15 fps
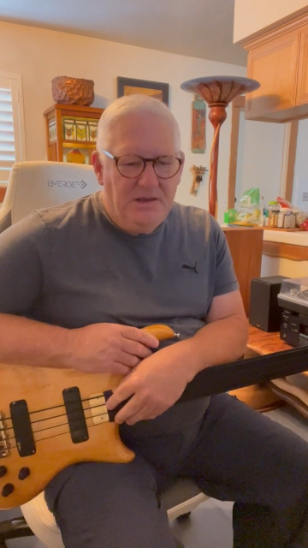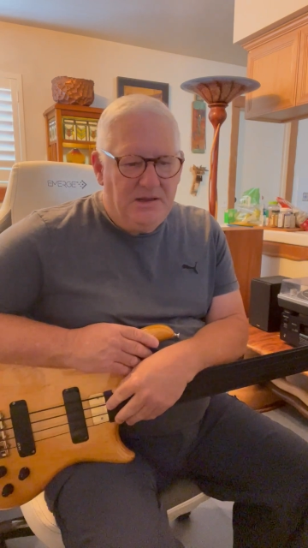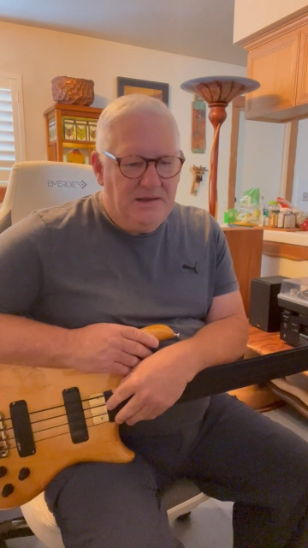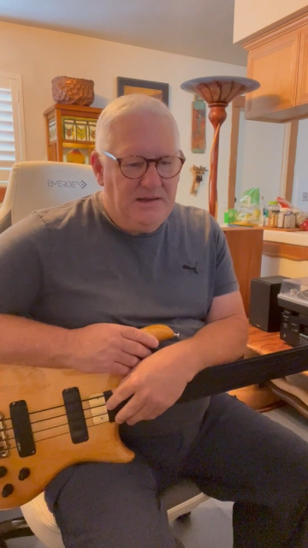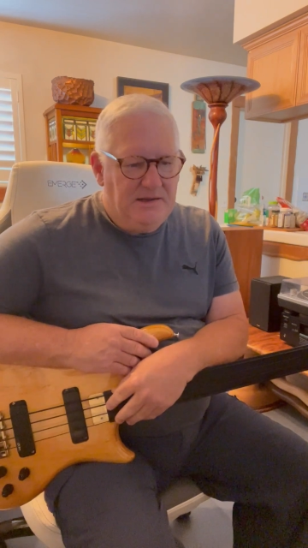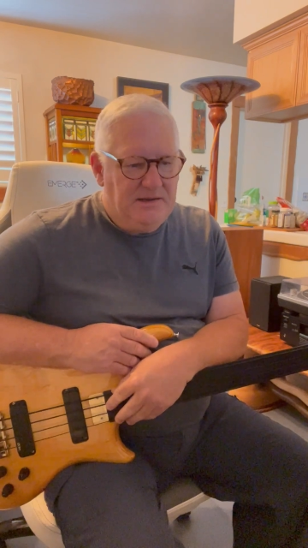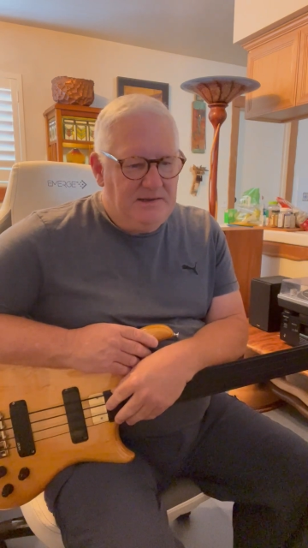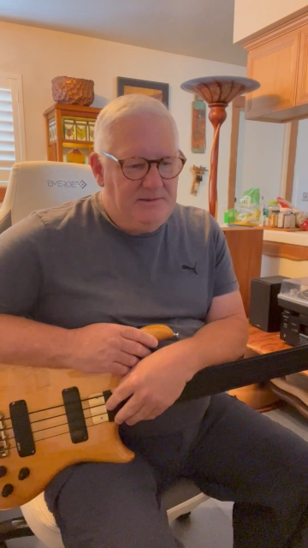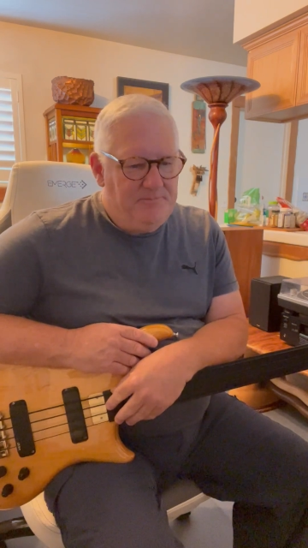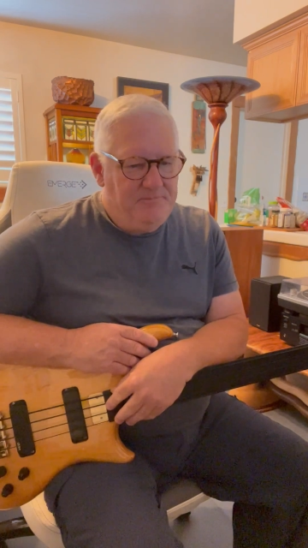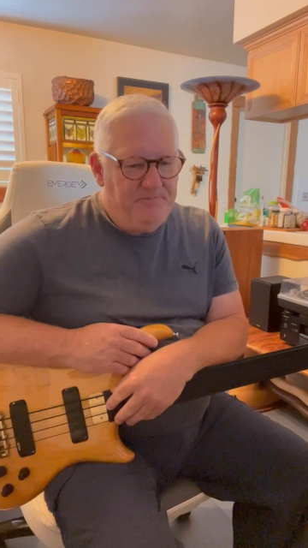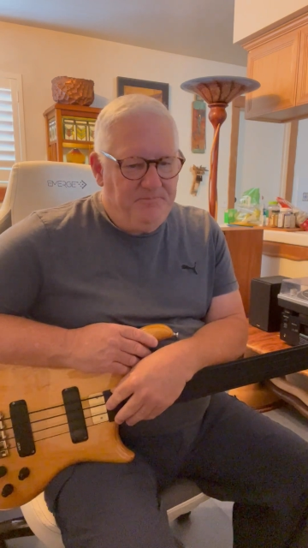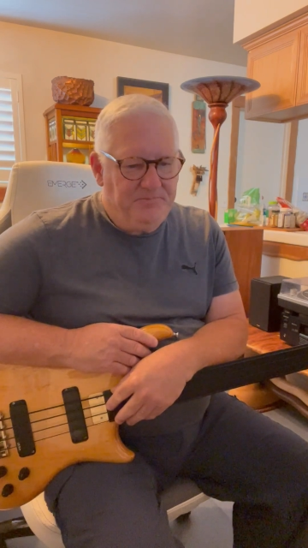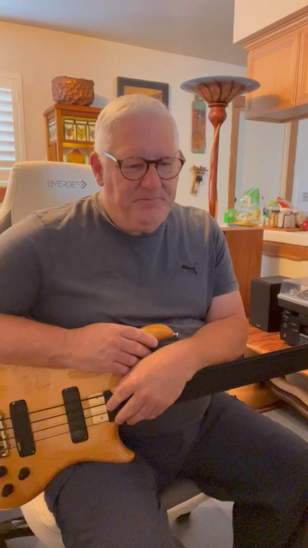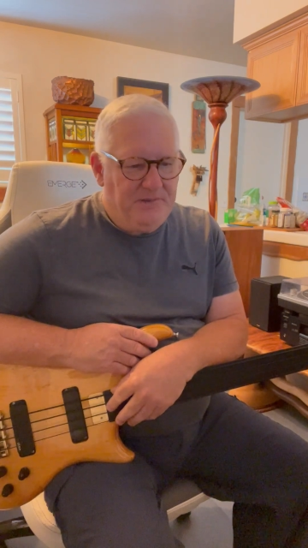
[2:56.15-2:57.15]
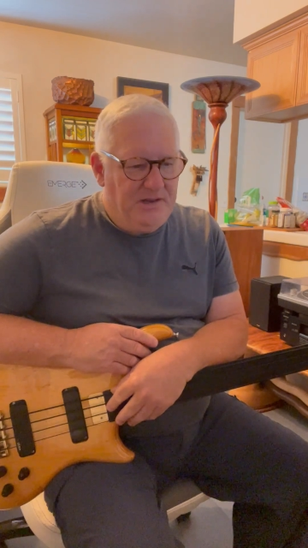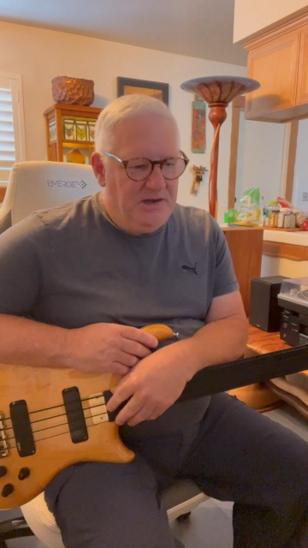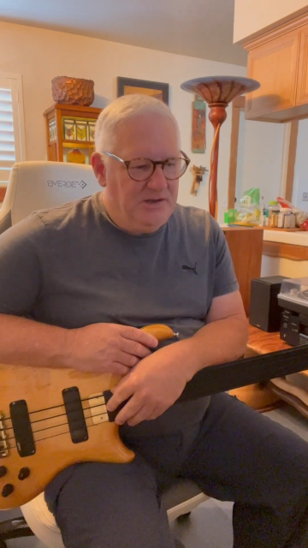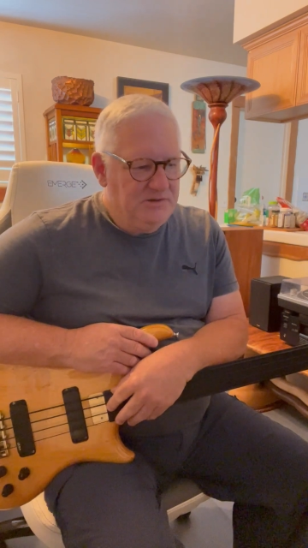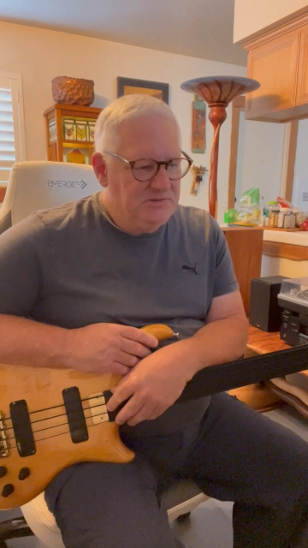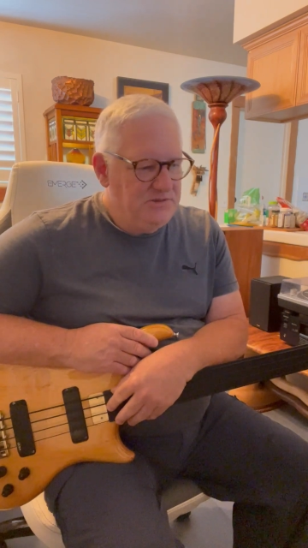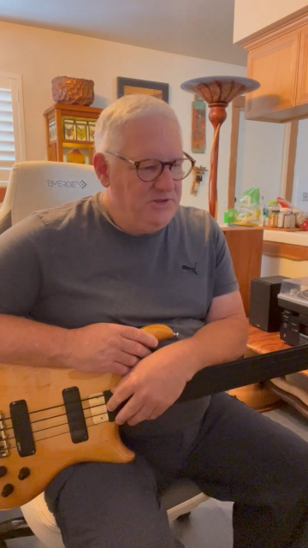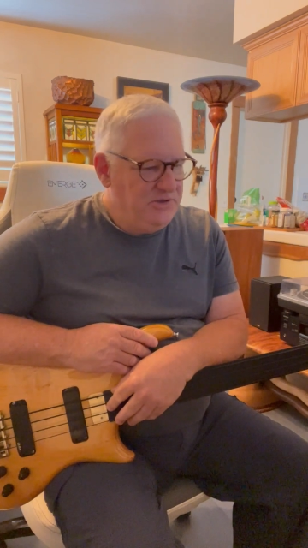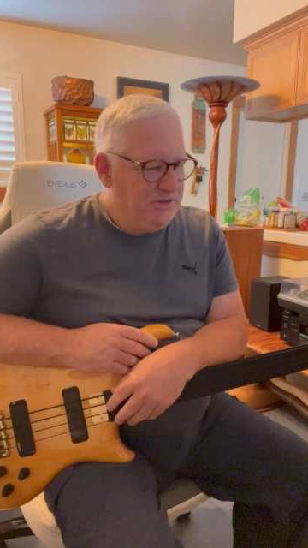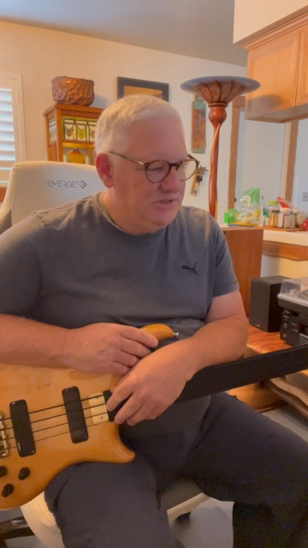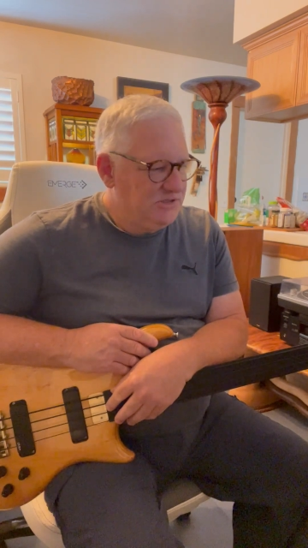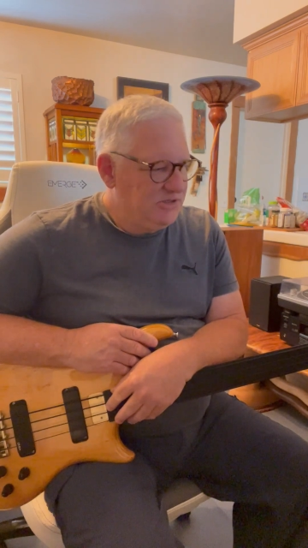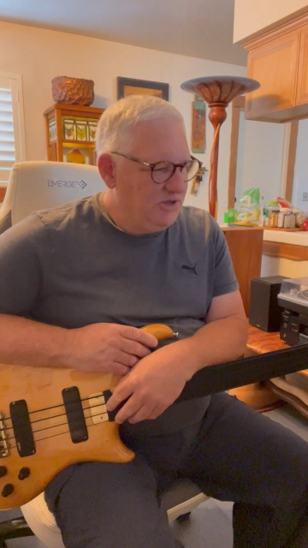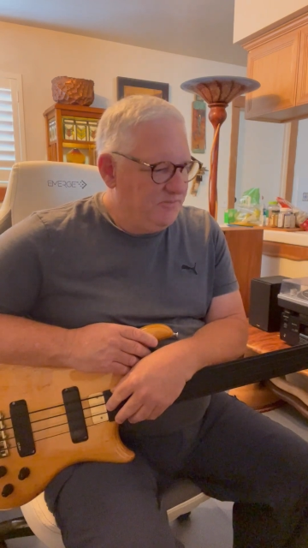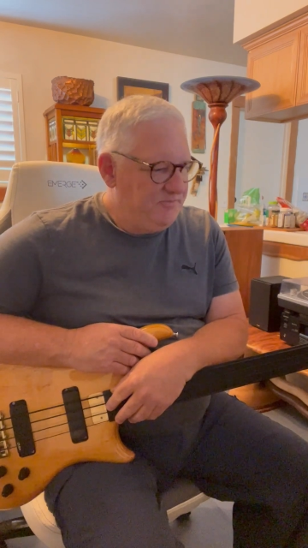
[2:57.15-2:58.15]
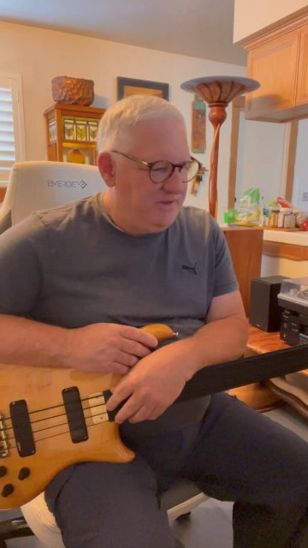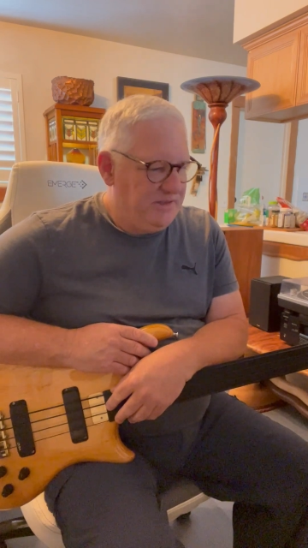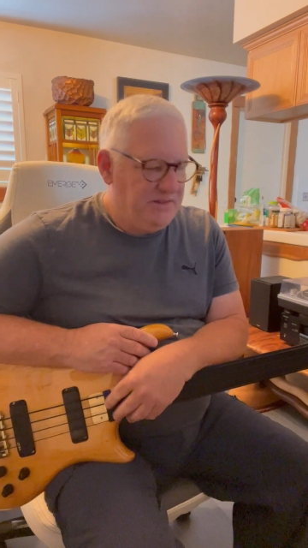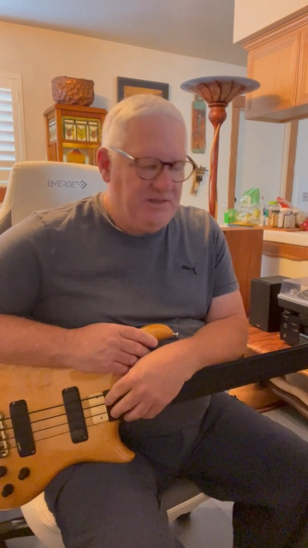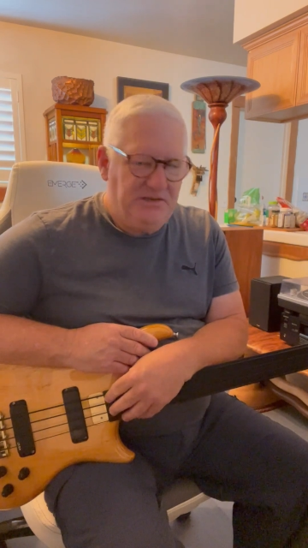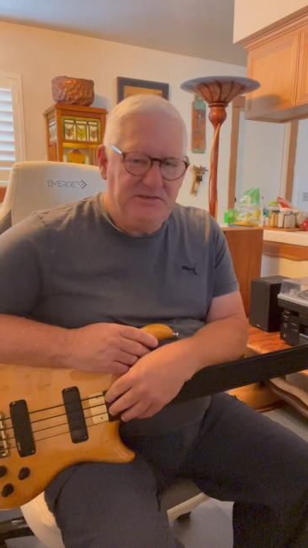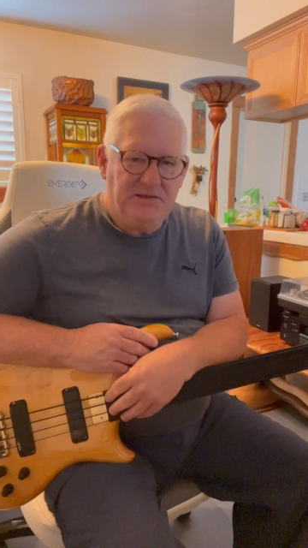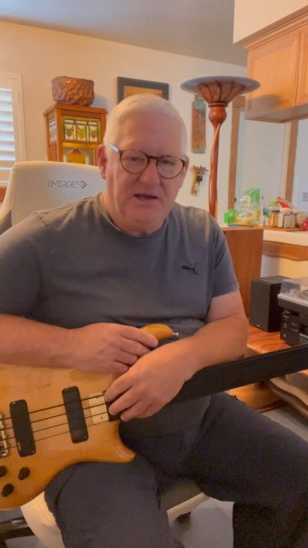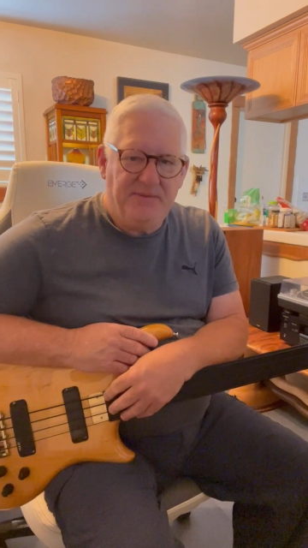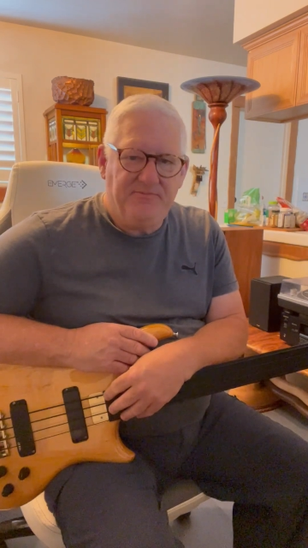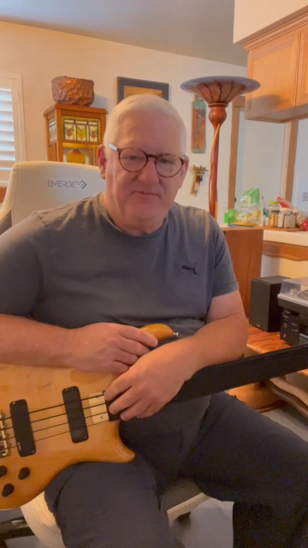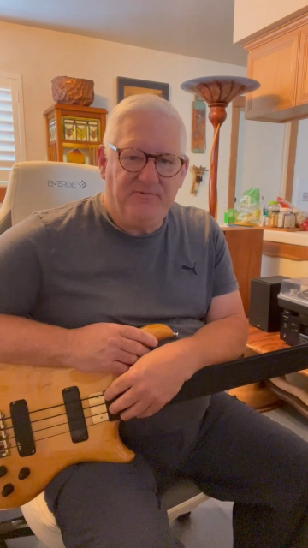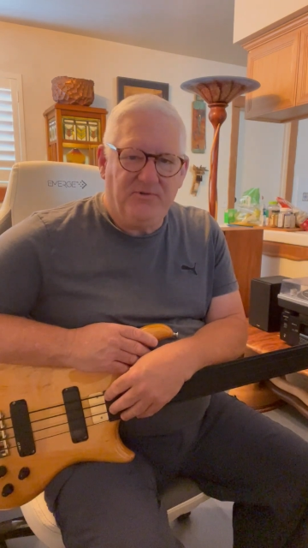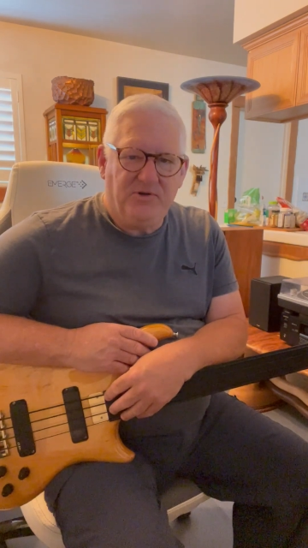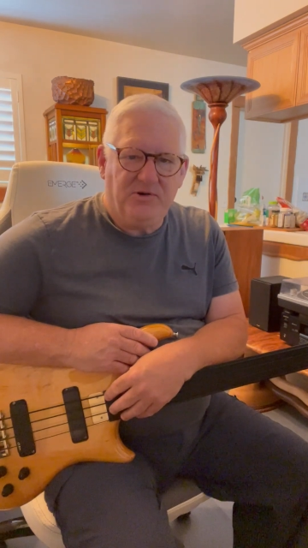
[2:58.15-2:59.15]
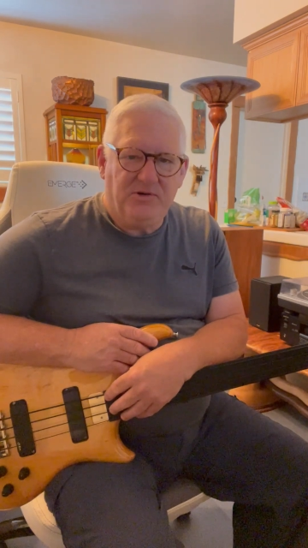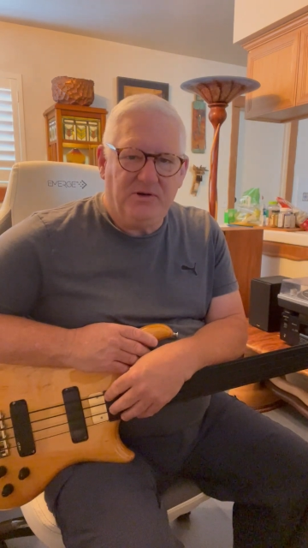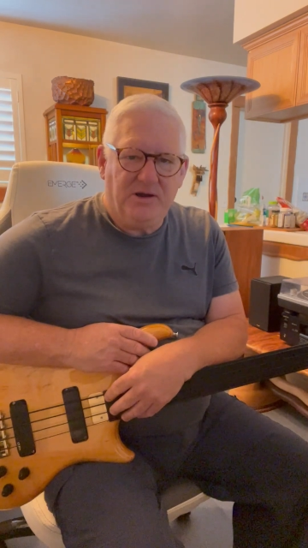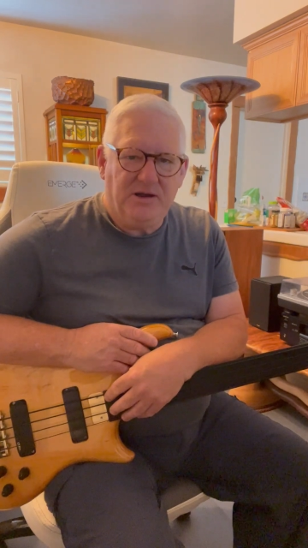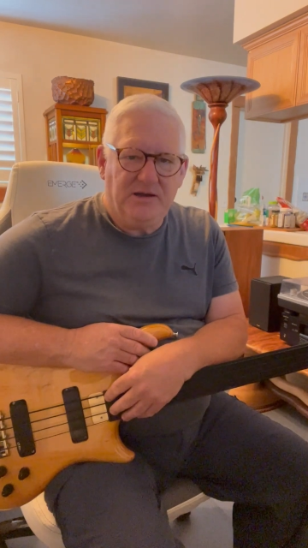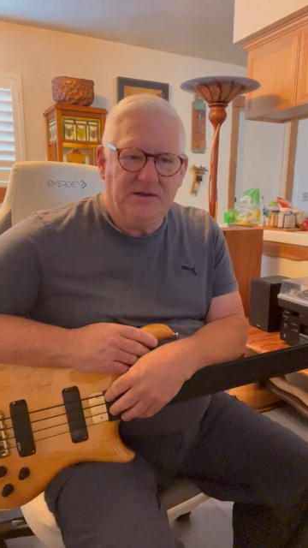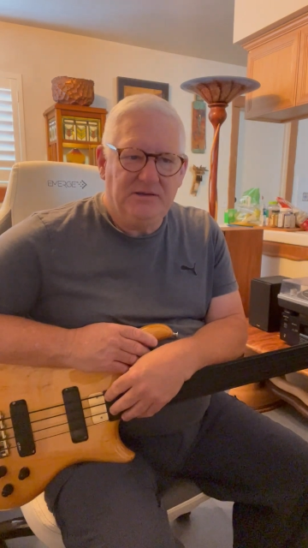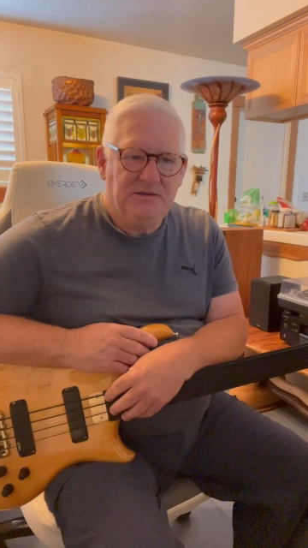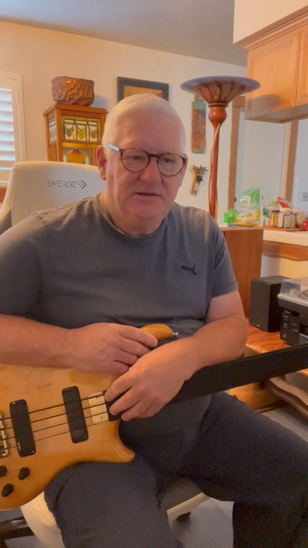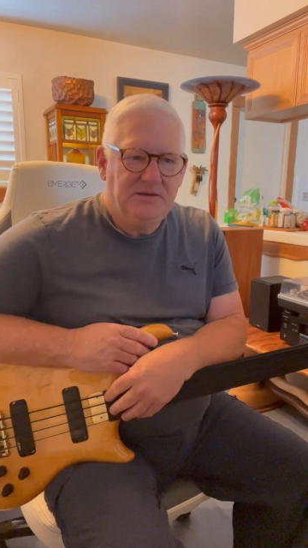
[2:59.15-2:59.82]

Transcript: You know, you can still pick these up for